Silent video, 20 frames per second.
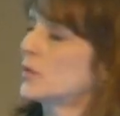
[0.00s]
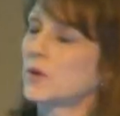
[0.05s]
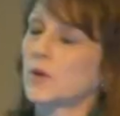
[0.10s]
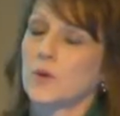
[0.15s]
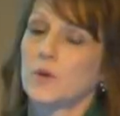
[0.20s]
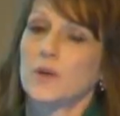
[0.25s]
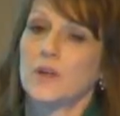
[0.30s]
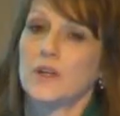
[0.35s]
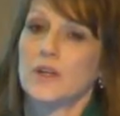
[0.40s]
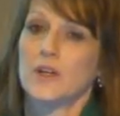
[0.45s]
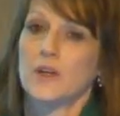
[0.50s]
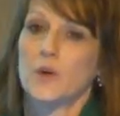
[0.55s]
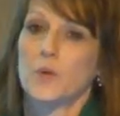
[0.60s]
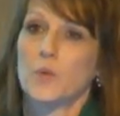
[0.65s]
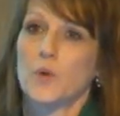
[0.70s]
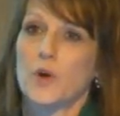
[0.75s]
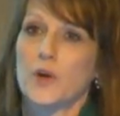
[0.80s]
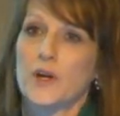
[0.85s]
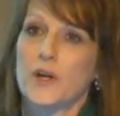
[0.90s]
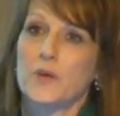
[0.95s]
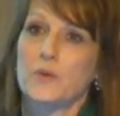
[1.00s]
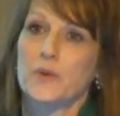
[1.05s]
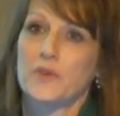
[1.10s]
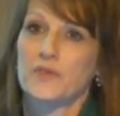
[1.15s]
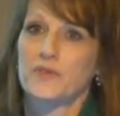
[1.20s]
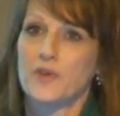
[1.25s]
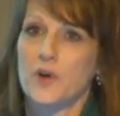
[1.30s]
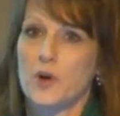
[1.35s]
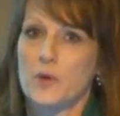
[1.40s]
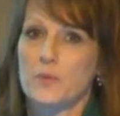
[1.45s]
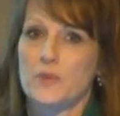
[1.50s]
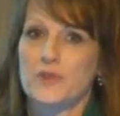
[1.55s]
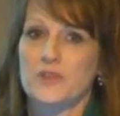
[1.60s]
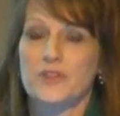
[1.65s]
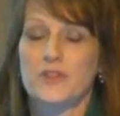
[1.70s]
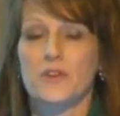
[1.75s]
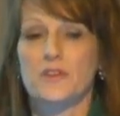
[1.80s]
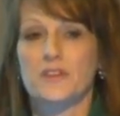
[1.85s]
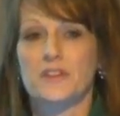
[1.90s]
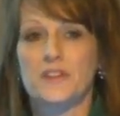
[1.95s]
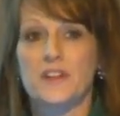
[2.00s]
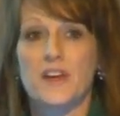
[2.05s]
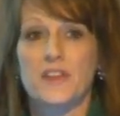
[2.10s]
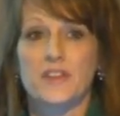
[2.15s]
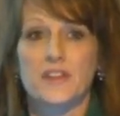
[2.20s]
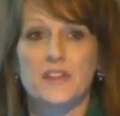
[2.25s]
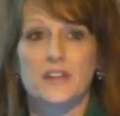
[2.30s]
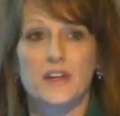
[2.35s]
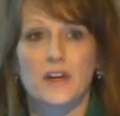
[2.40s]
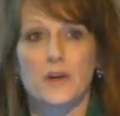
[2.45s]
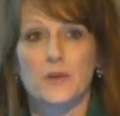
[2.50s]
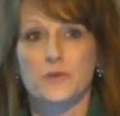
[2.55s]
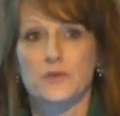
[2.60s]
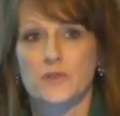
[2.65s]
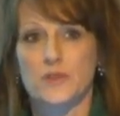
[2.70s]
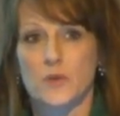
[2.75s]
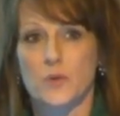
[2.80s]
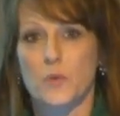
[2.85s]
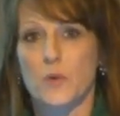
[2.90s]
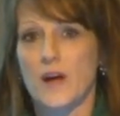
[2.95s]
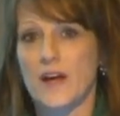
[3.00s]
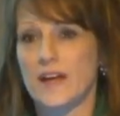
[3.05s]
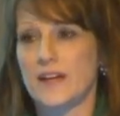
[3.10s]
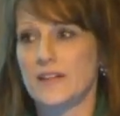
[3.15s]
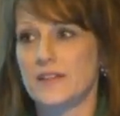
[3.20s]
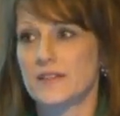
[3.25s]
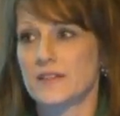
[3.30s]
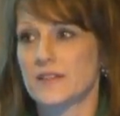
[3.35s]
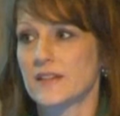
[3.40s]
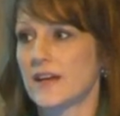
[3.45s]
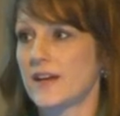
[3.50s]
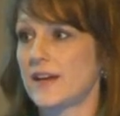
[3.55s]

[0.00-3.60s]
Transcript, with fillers: We're working with farmers so that nothing goes to waste,